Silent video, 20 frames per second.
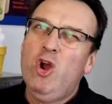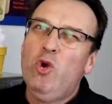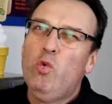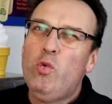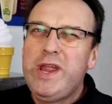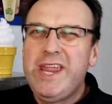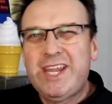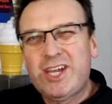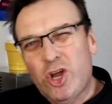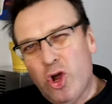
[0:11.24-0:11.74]

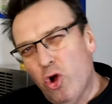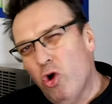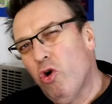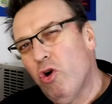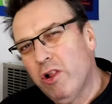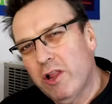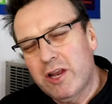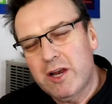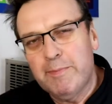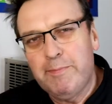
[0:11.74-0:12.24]
We
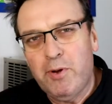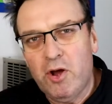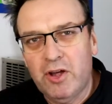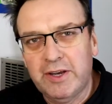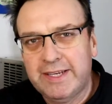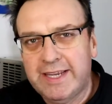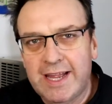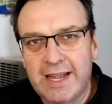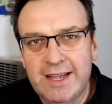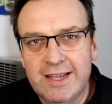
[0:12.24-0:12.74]
call it a
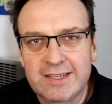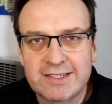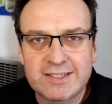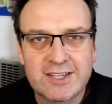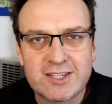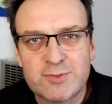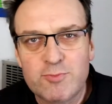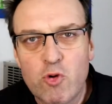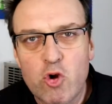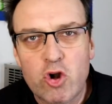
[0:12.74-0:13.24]
podcast,
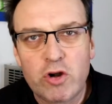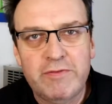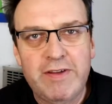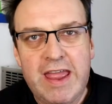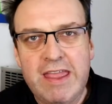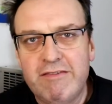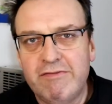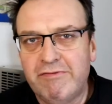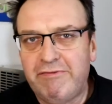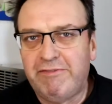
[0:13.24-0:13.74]
it's more of a
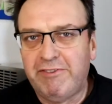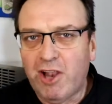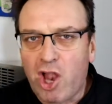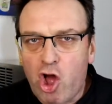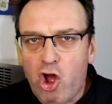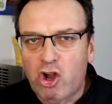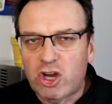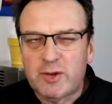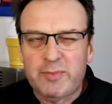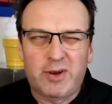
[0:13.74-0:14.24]

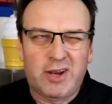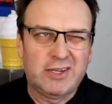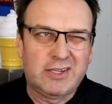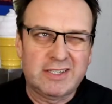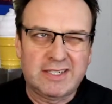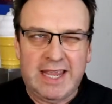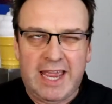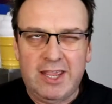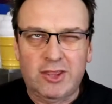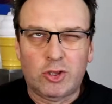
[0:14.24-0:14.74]
vlog, but I
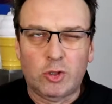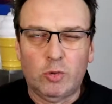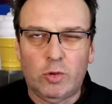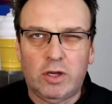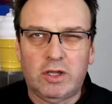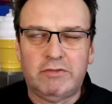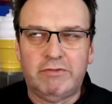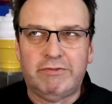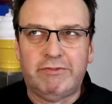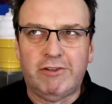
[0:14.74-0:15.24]
just hate the
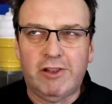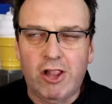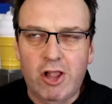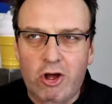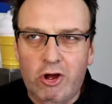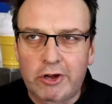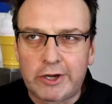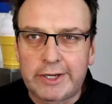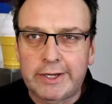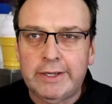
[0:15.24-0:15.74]
word
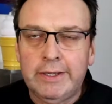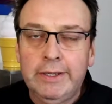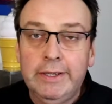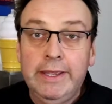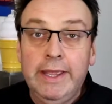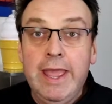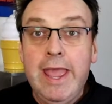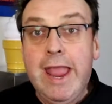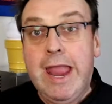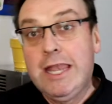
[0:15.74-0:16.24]
vlog.
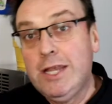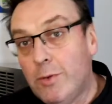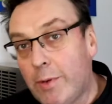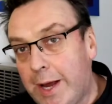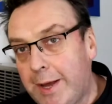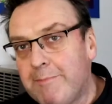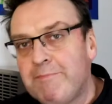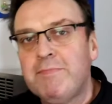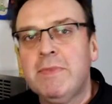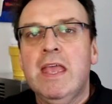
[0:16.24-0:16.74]

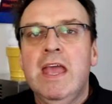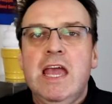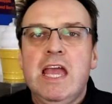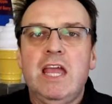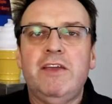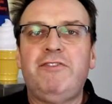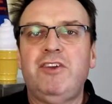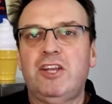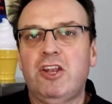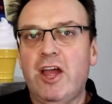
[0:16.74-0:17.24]
Anyway,
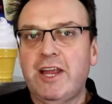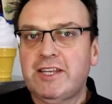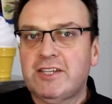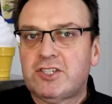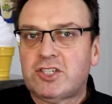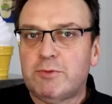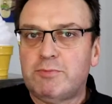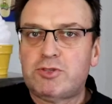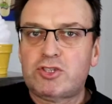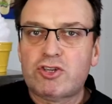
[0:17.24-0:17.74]
if you'd like to
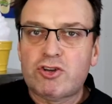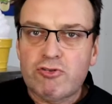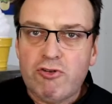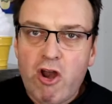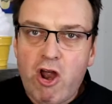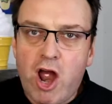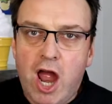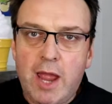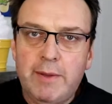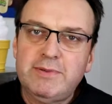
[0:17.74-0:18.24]

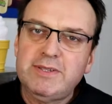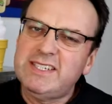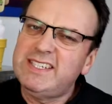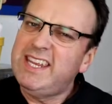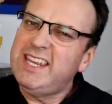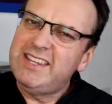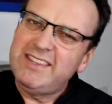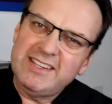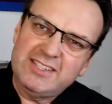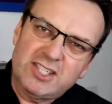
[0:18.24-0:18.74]
subscribe, just
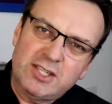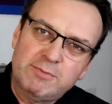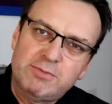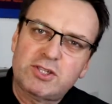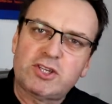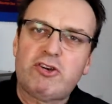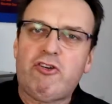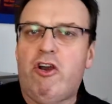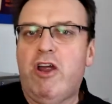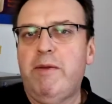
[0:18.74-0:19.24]
hit the
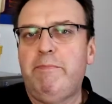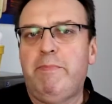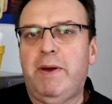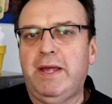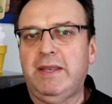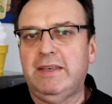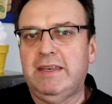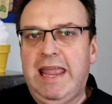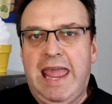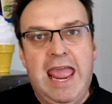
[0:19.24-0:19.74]
subscribe
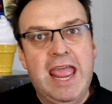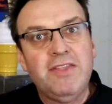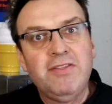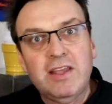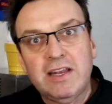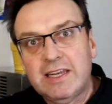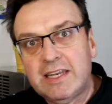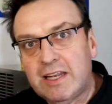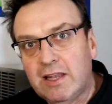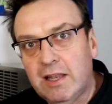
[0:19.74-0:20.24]
button and the
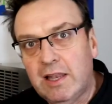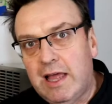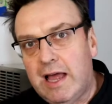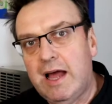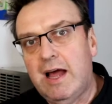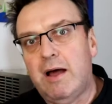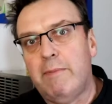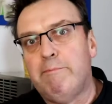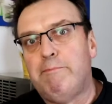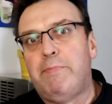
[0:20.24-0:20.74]
little
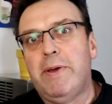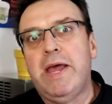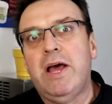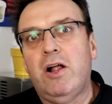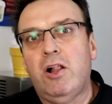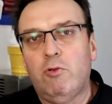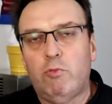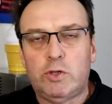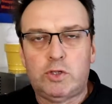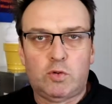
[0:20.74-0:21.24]
uh,
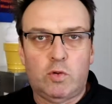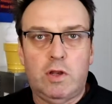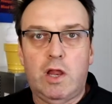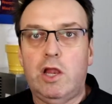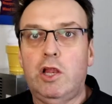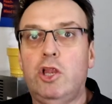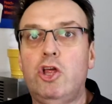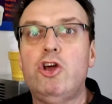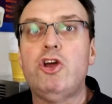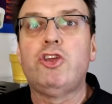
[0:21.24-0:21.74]
bell which will
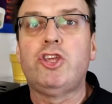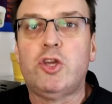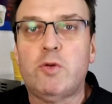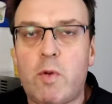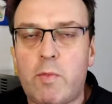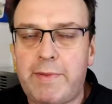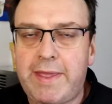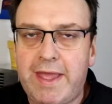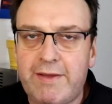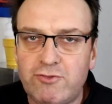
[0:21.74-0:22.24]
alert you
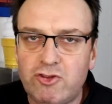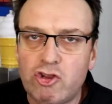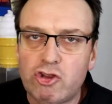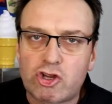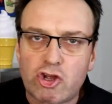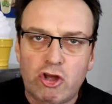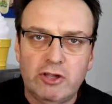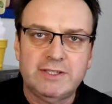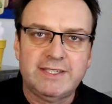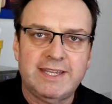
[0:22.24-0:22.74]
when we have new
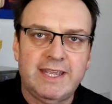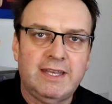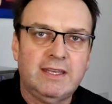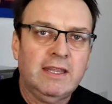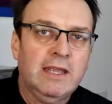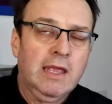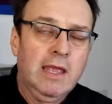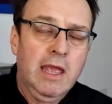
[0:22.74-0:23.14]
content.